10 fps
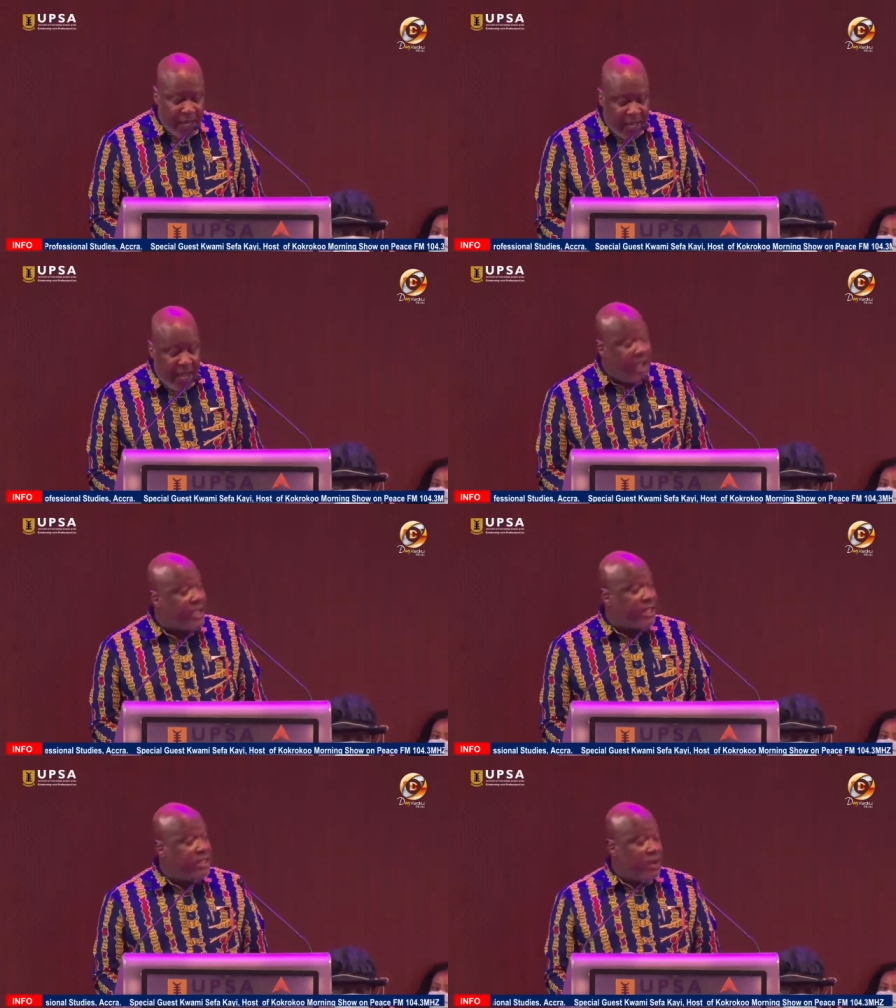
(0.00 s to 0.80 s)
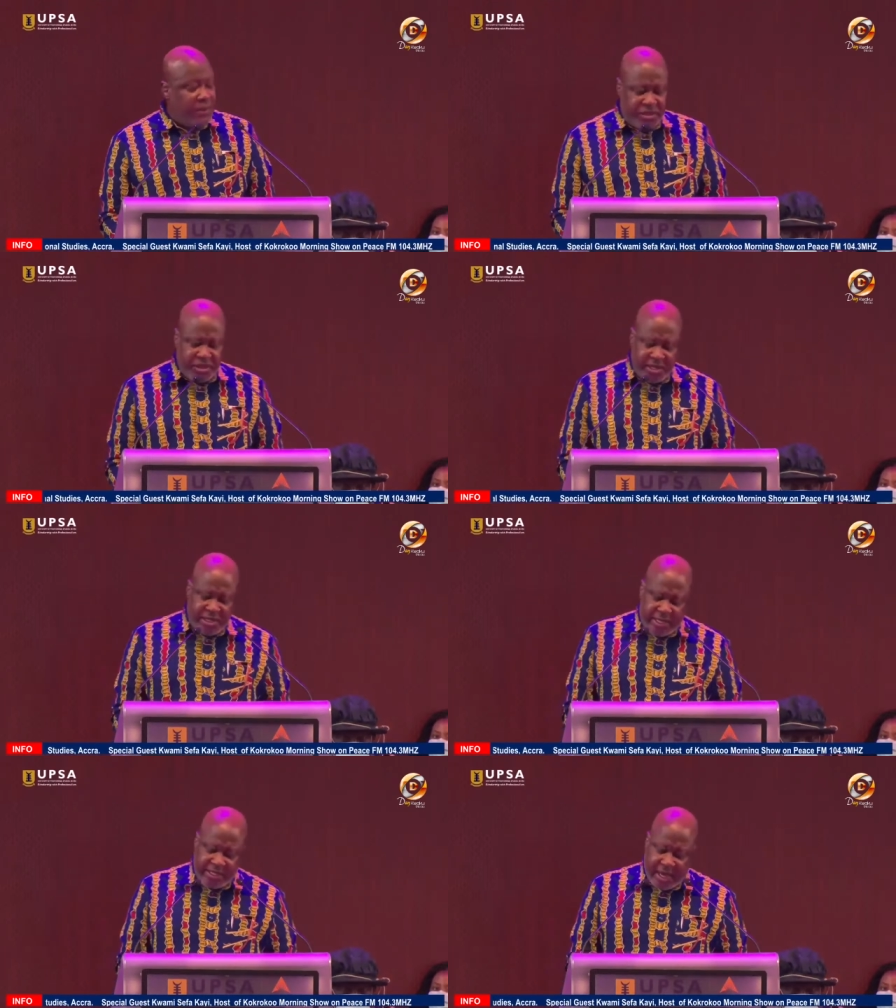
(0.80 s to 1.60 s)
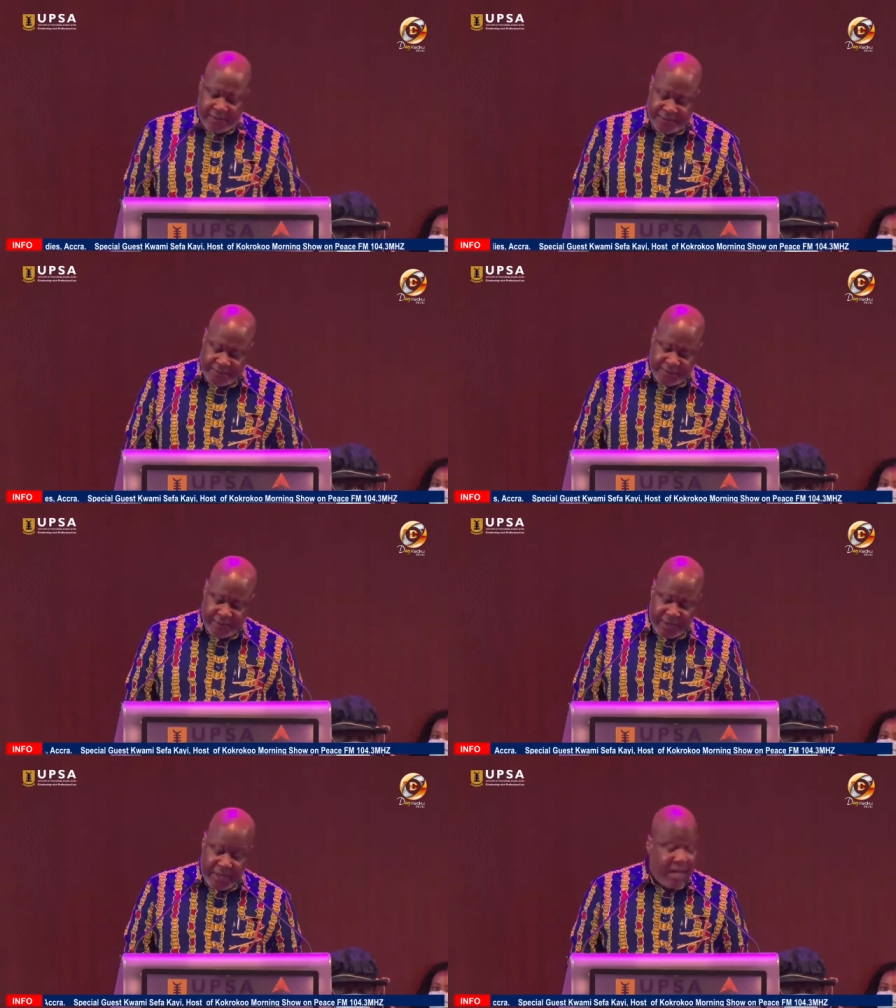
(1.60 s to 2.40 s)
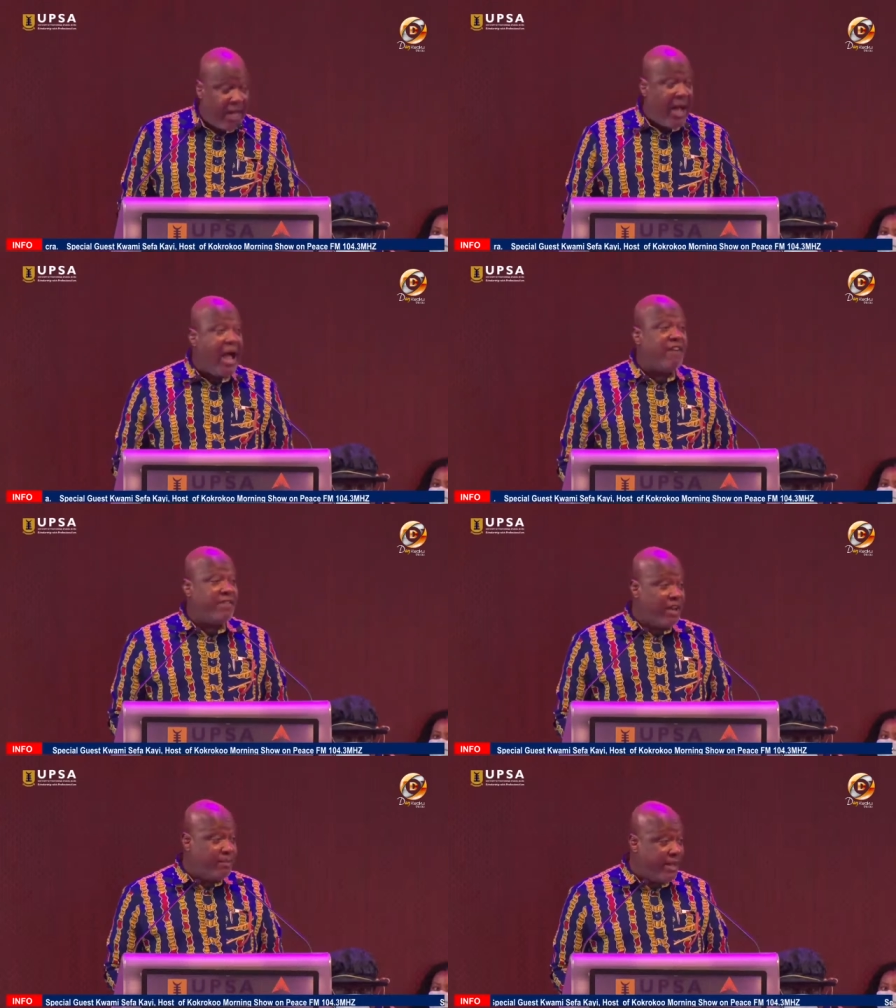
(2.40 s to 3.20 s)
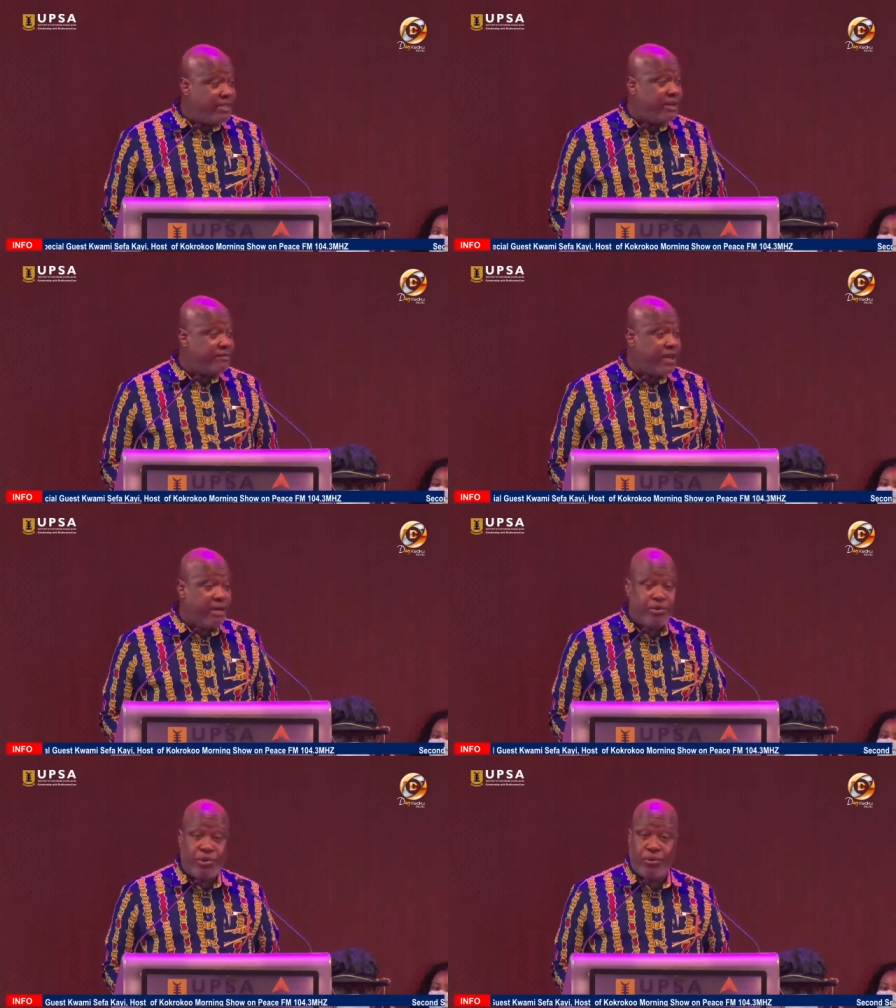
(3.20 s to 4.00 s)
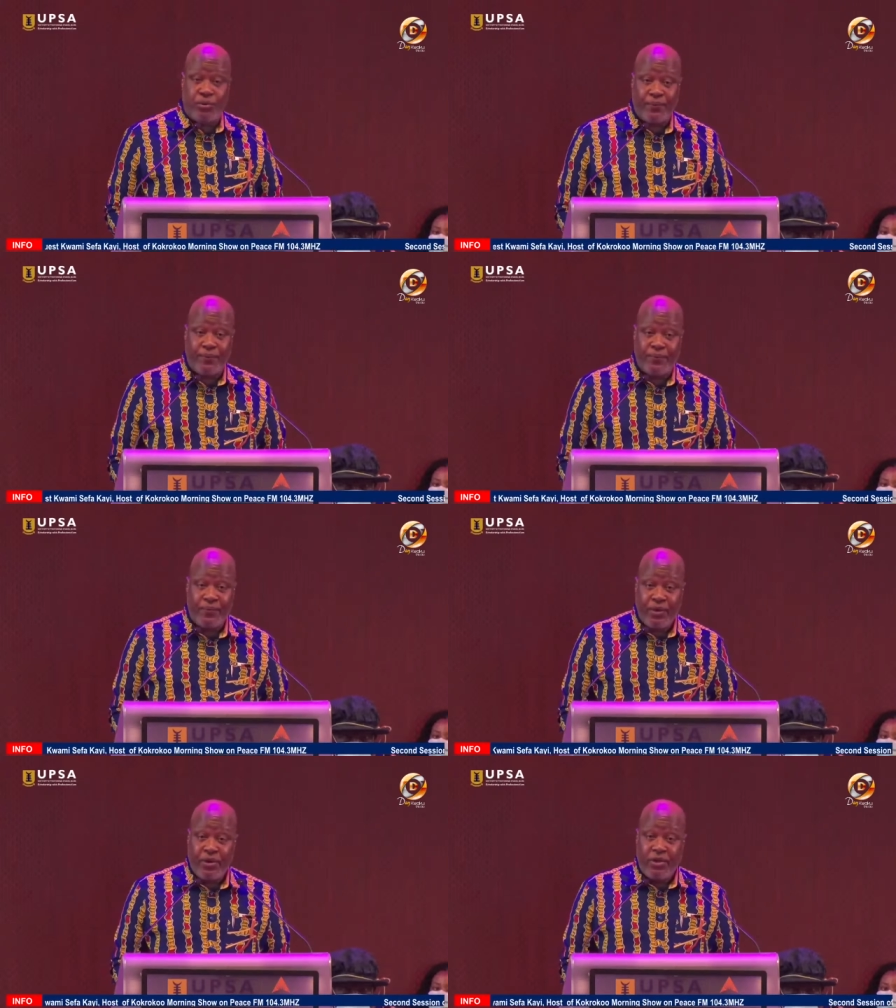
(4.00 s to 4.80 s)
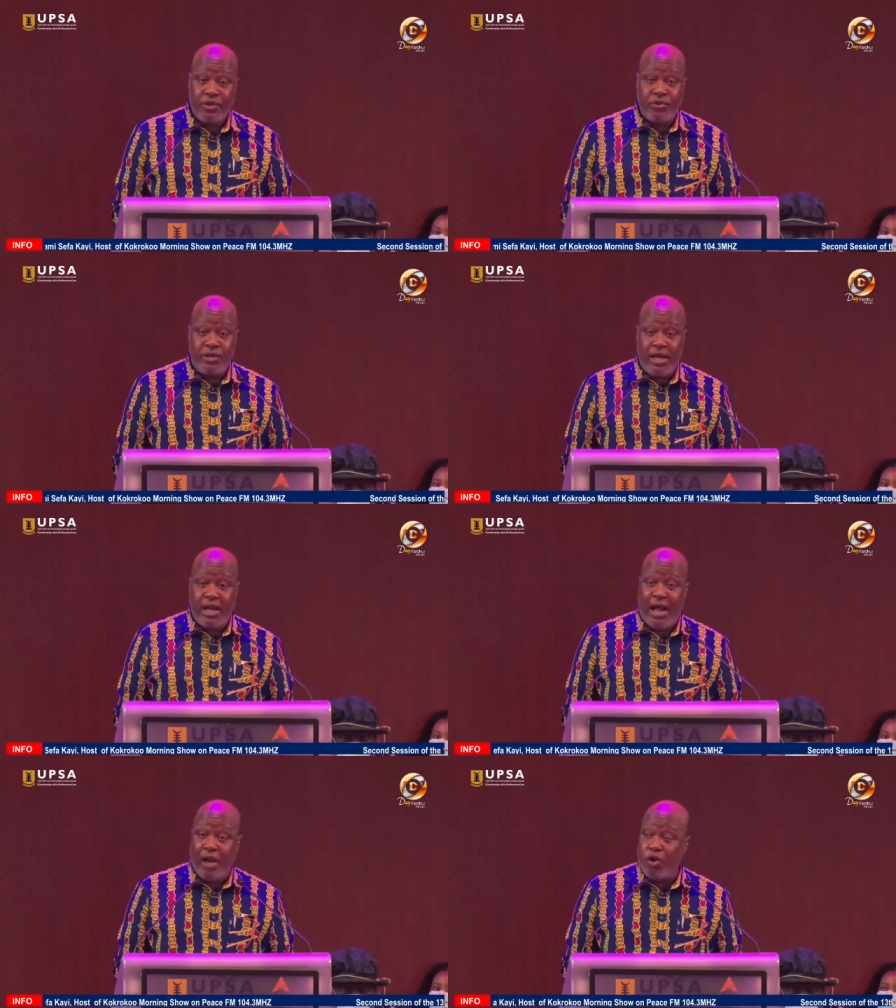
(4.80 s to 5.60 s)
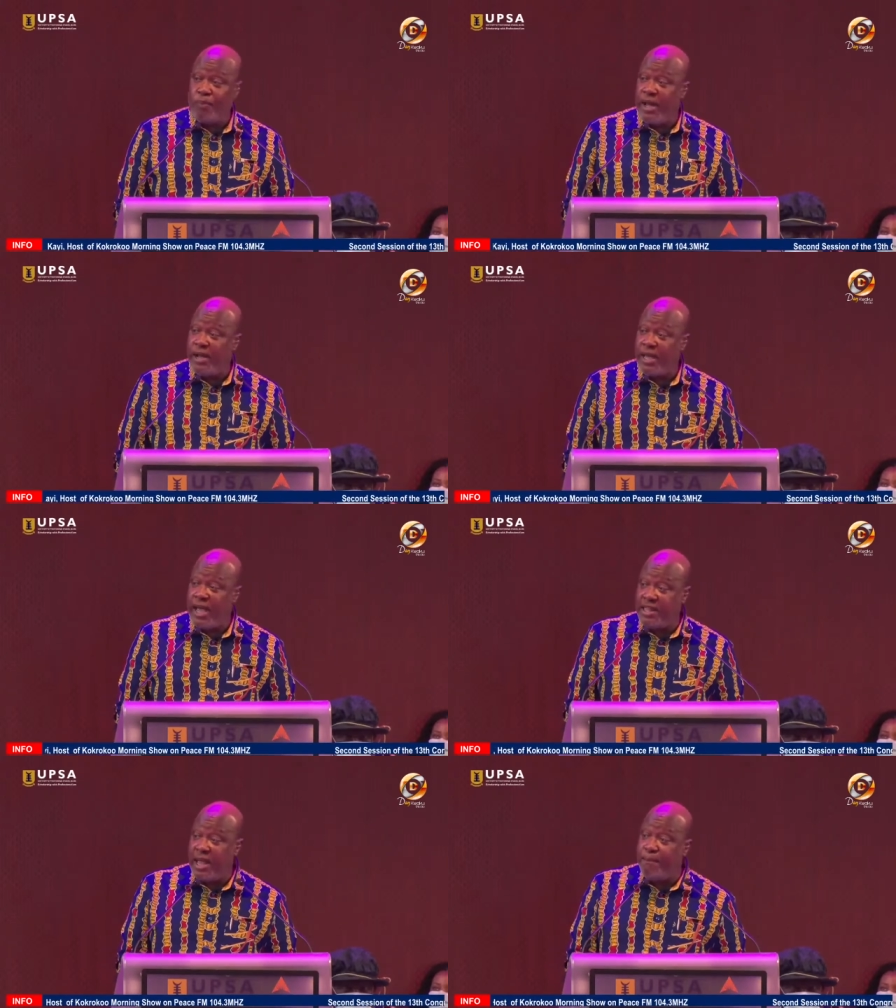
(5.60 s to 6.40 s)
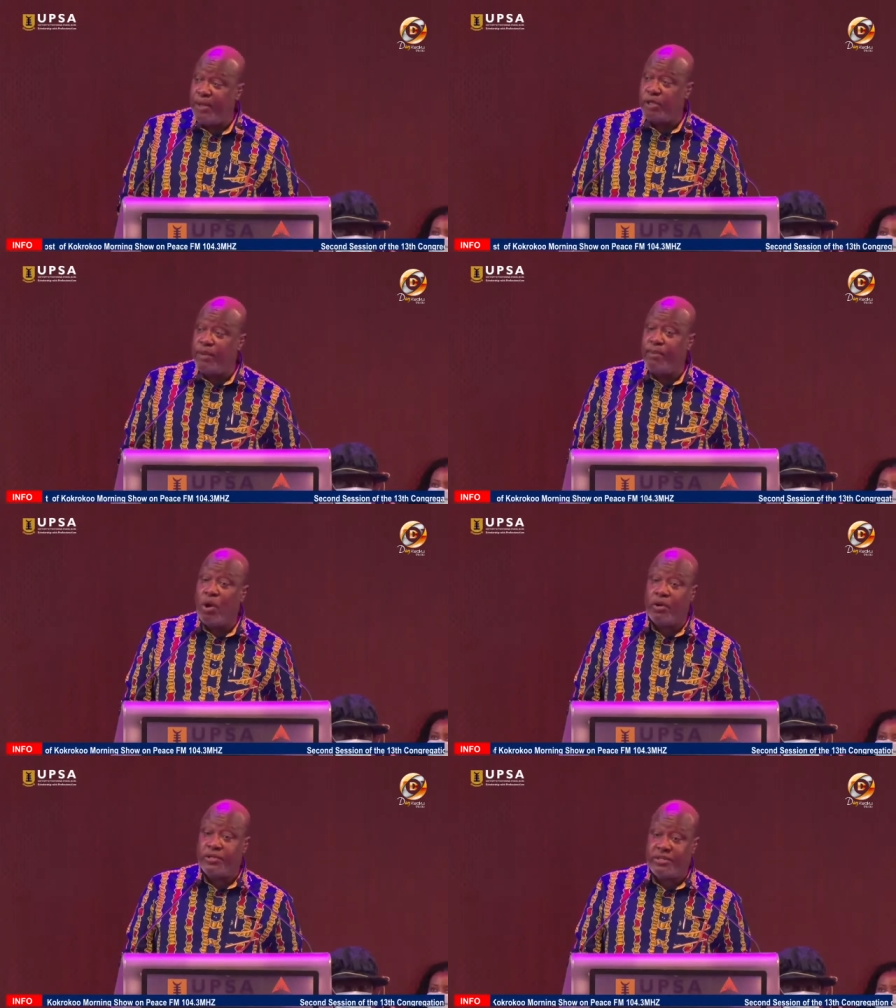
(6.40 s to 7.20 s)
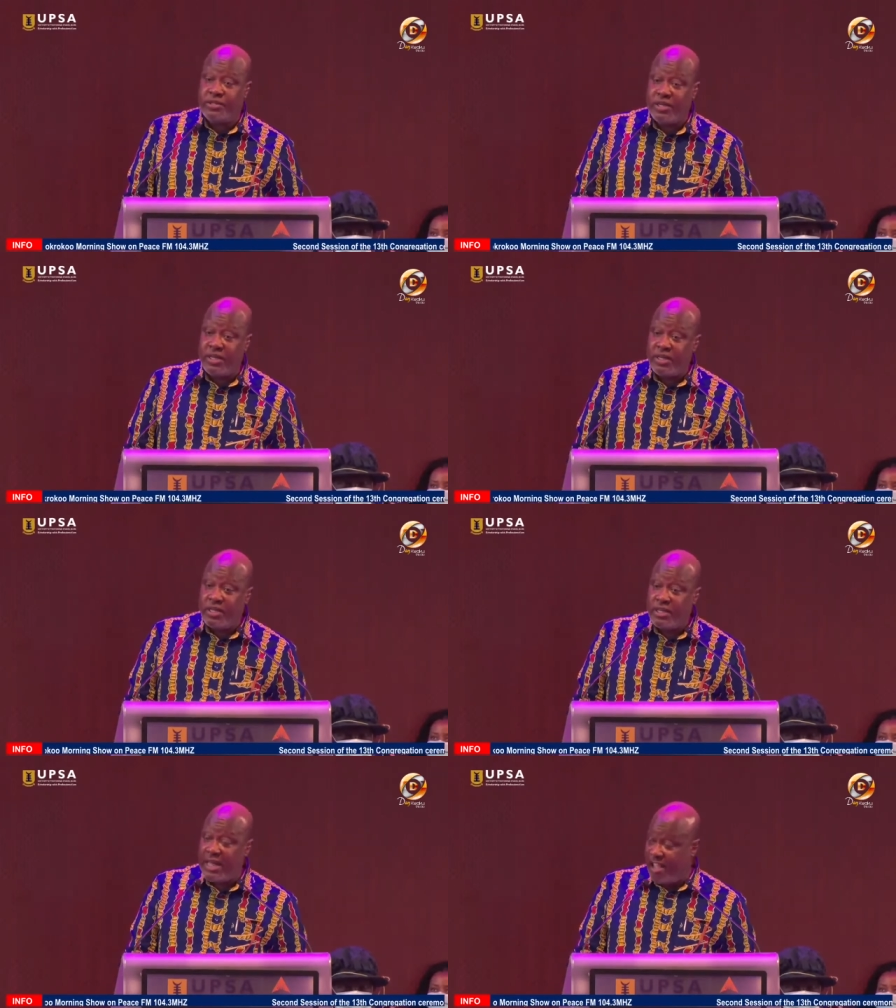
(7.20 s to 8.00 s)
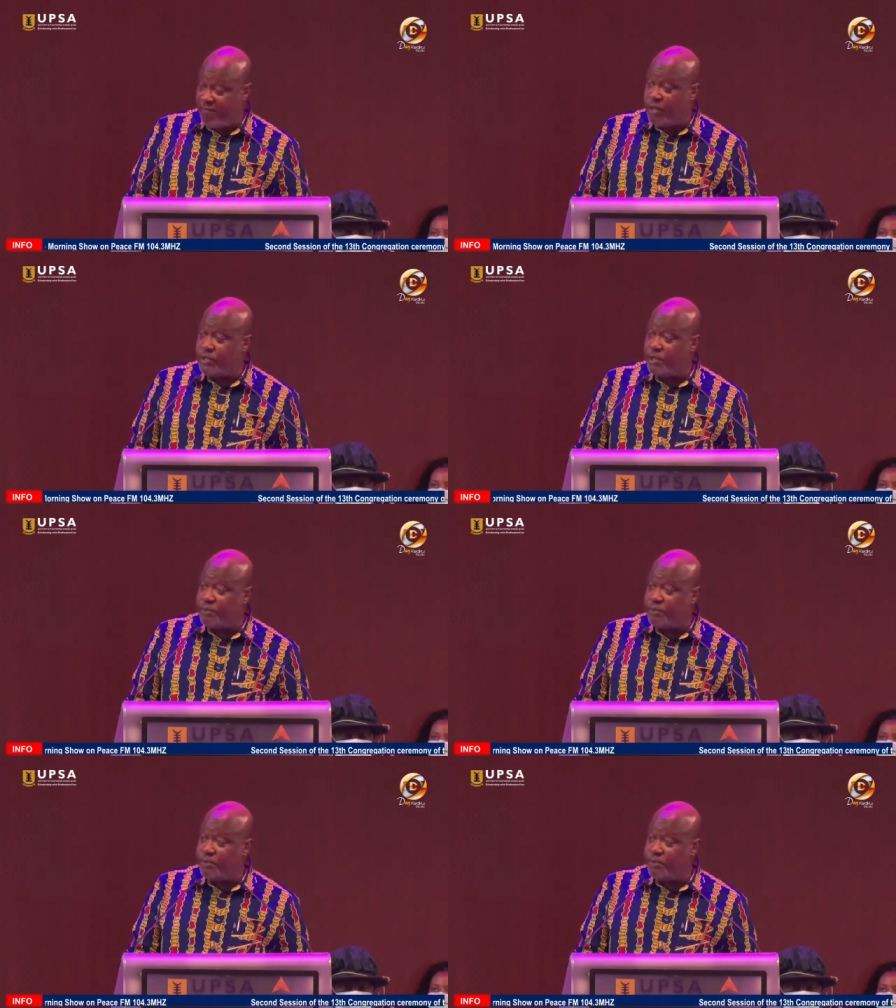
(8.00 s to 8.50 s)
Hang in there when things are tough. I have had my tough times too. Today I look back and they are building blocks that I built